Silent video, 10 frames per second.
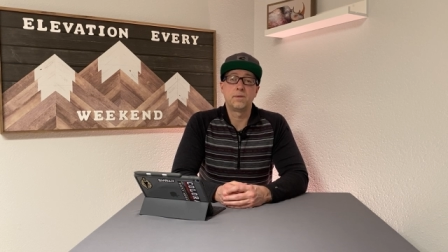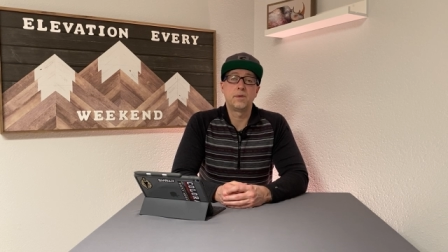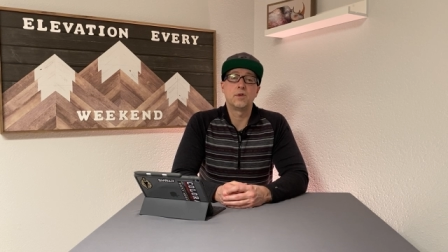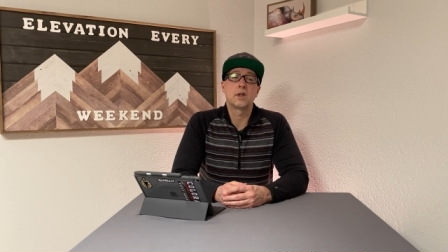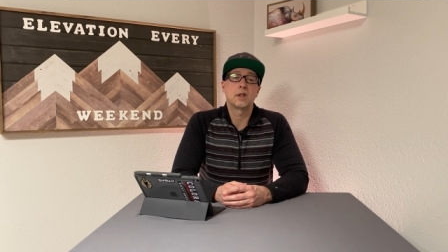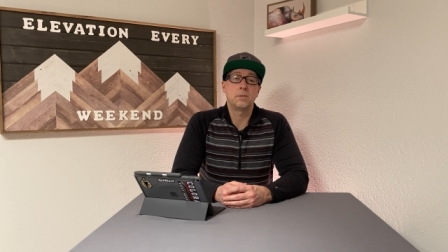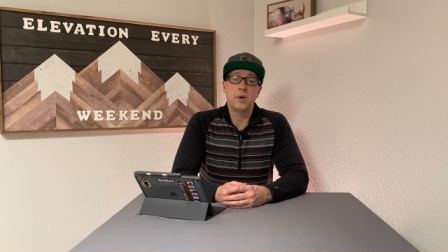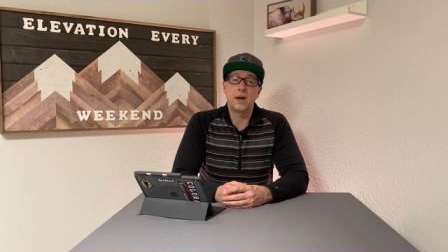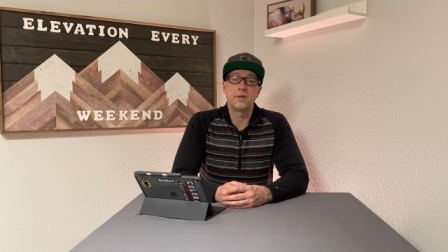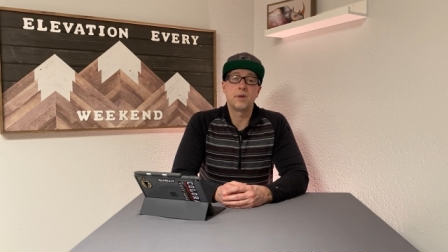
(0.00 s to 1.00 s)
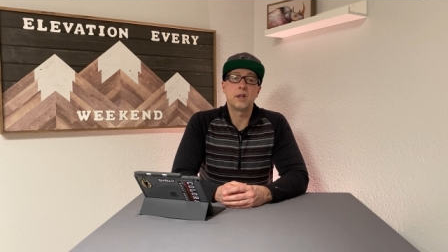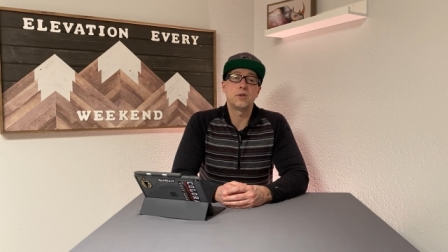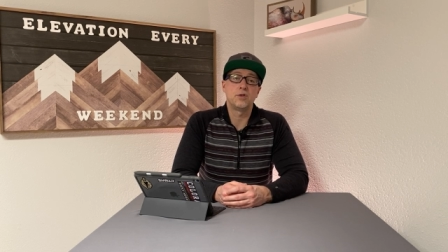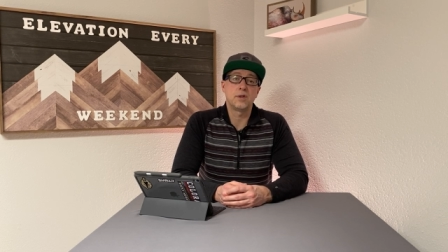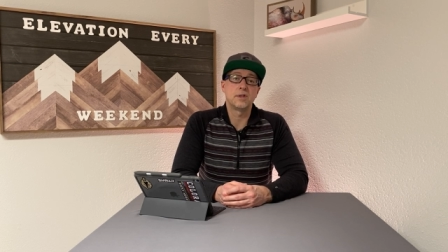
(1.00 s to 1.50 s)
you look at the prior
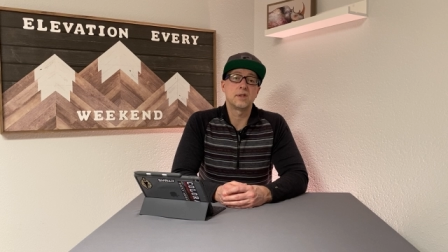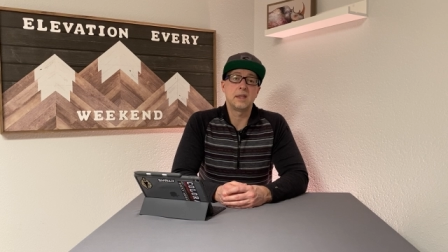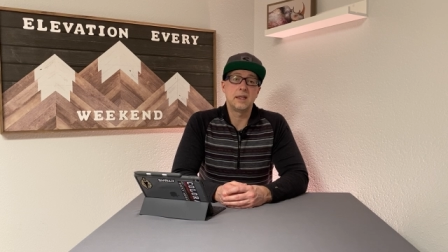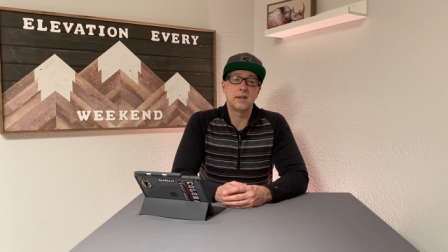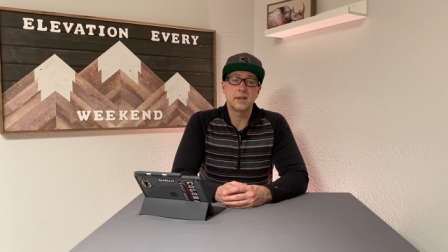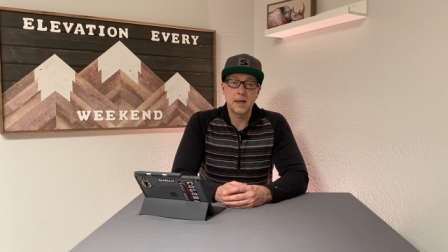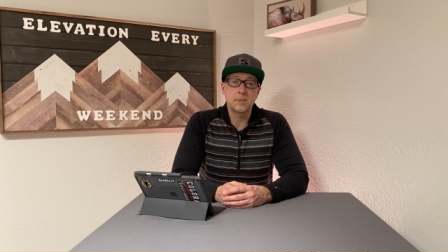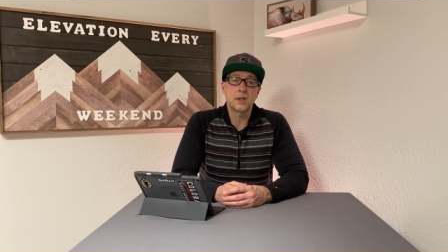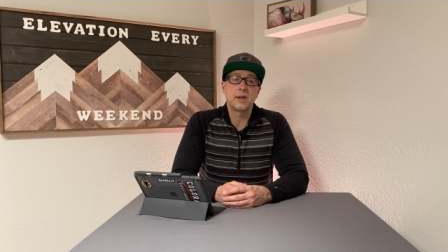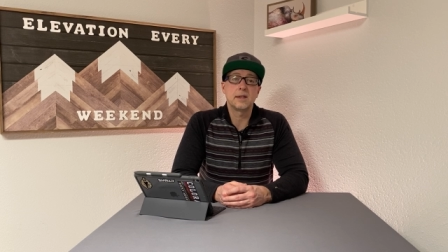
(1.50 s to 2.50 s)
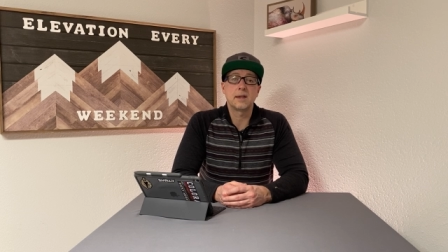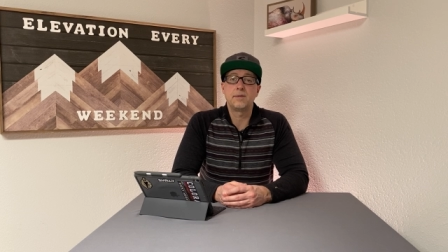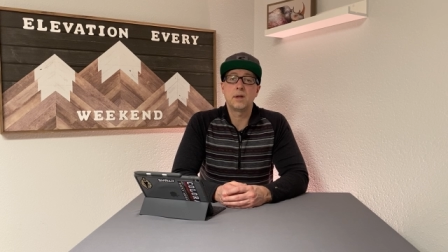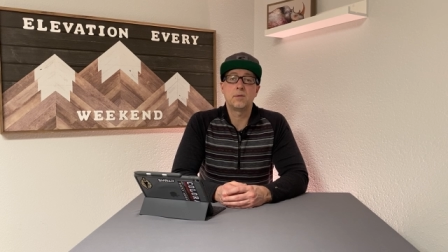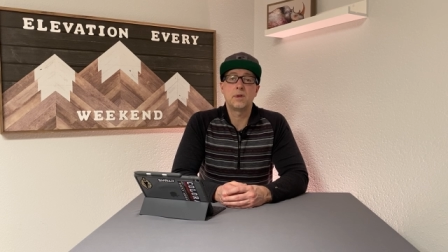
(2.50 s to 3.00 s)
videos, you can see the types of things I've
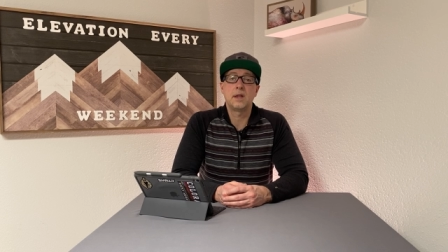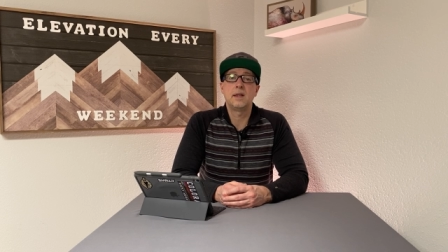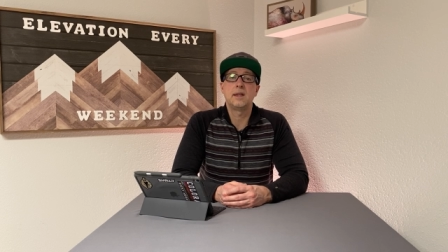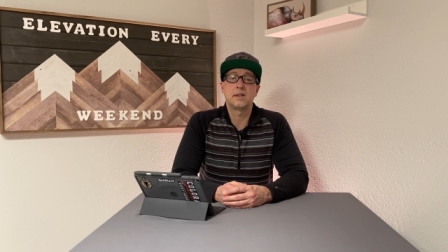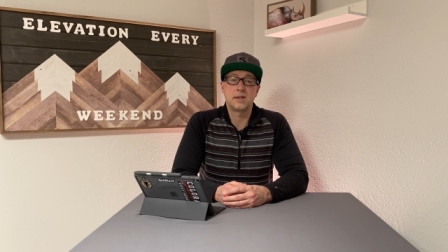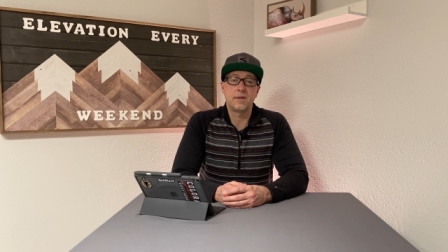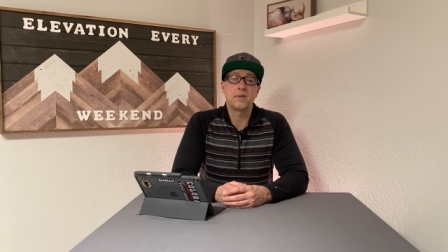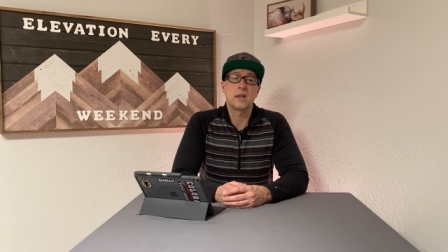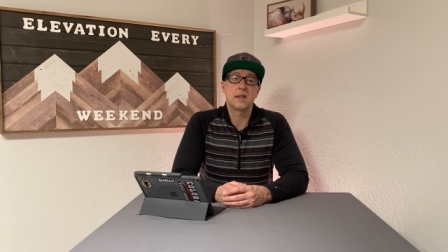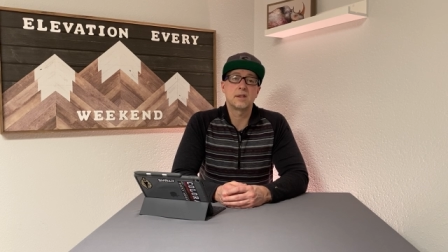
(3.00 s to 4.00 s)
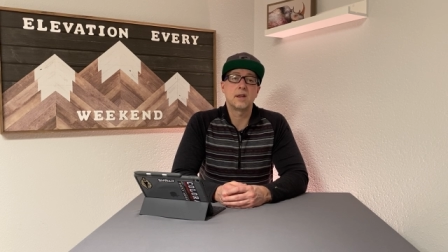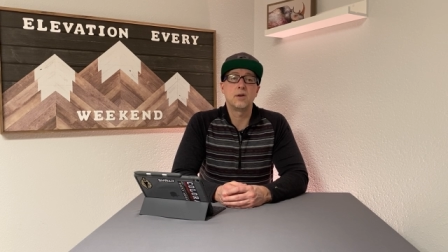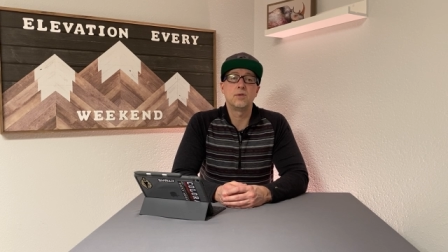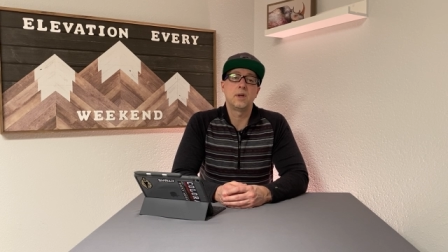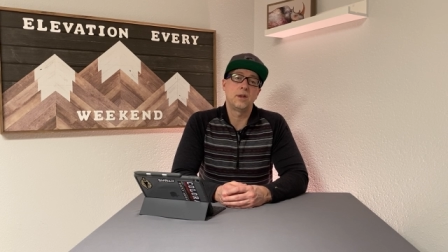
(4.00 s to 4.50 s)
done with it, and it's definitely
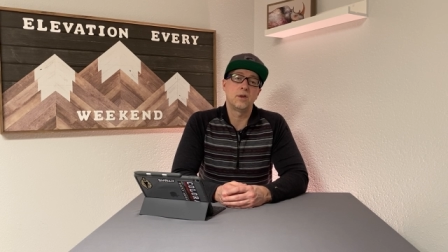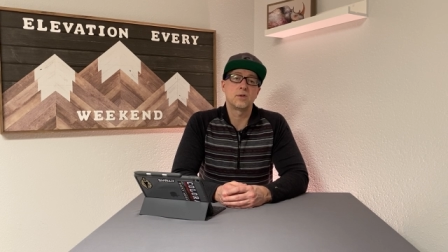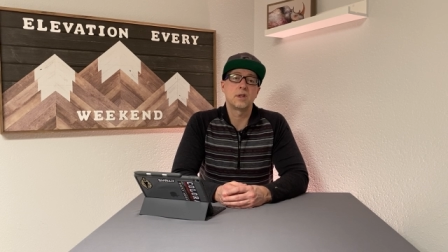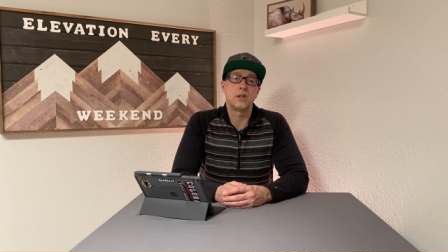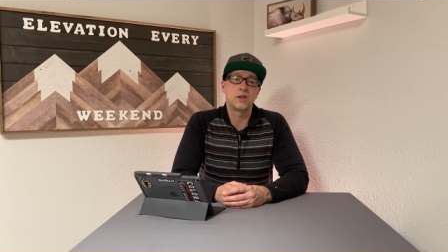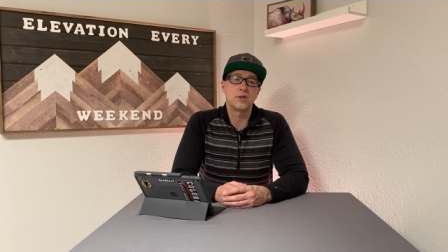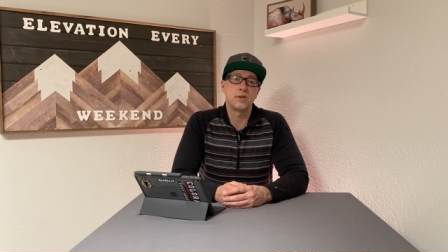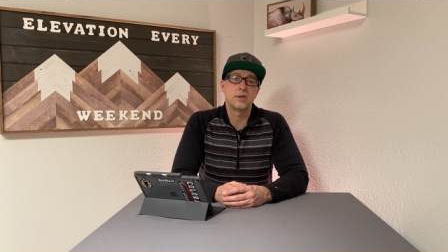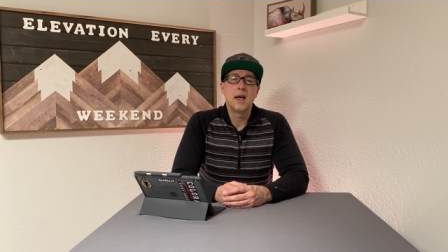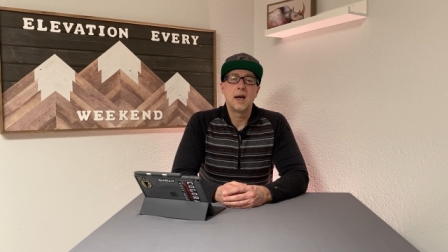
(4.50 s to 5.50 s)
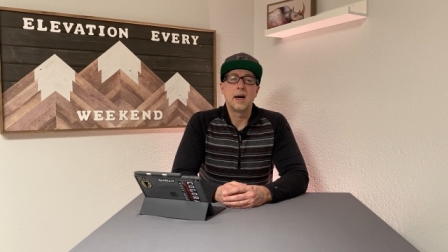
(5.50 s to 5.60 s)
excelled in those conditions.